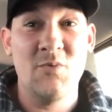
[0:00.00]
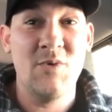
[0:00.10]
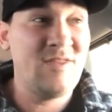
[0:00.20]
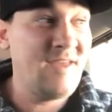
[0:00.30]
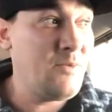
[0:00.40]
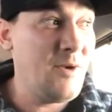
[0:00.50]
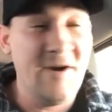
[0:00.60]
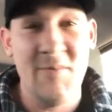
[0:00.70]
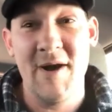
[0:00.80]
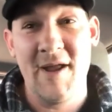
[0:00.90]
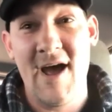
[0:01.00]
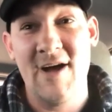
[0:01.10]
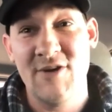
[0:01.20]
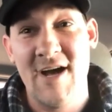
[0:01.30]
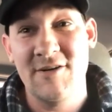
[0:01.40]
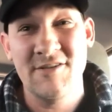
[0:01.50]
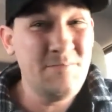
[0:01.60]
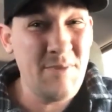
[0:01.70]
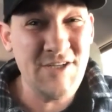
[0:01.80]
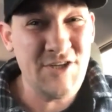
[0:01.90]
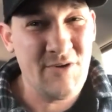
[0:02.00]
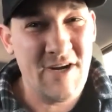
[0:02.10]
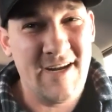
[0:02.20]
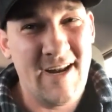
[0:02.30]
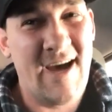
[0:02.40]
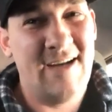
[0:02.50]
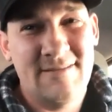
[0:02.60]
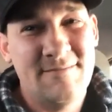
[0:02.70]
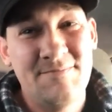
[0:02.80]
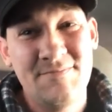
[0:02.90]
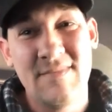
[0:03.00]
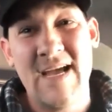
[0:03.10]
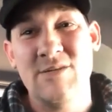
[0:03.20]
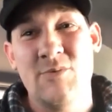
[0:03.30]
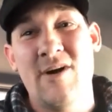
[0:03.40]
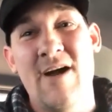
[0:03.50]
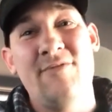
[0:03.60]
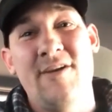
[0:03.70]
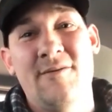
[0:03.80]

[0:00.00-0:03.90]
We think we're independent contractors, but you're really not. Mm-hmm. That's where I feel.